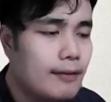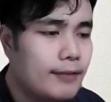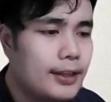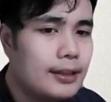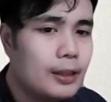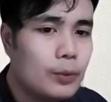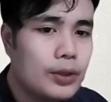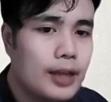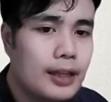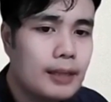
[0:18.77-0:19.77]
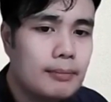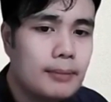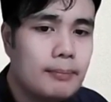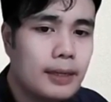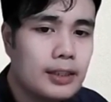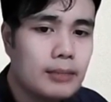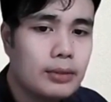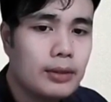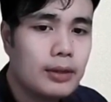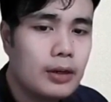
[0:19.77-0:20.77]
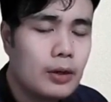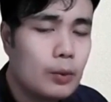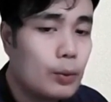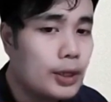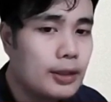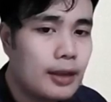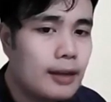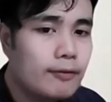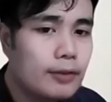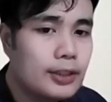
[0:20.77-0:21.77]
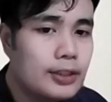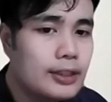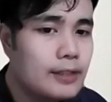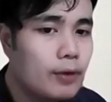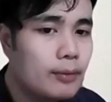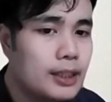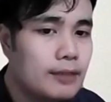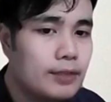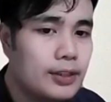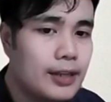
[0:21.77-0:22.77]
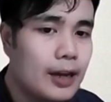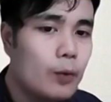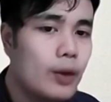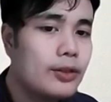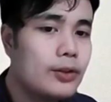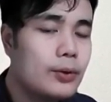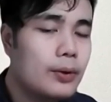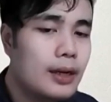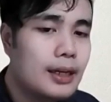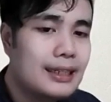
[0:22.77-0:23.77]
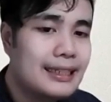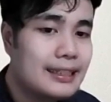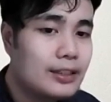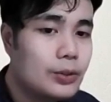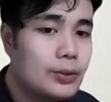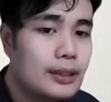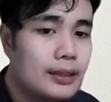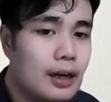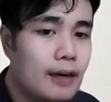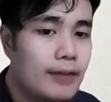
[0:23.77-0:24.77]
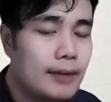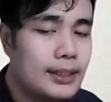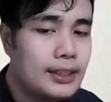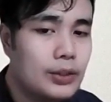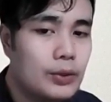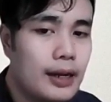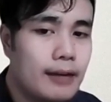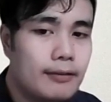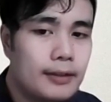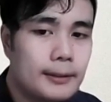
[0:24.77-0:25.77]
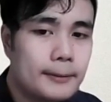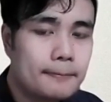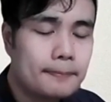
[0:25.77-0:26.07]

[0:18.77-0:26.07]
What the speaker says: a feat that would not have been possible were it not for the transformative years I went through as a student of MSEUF.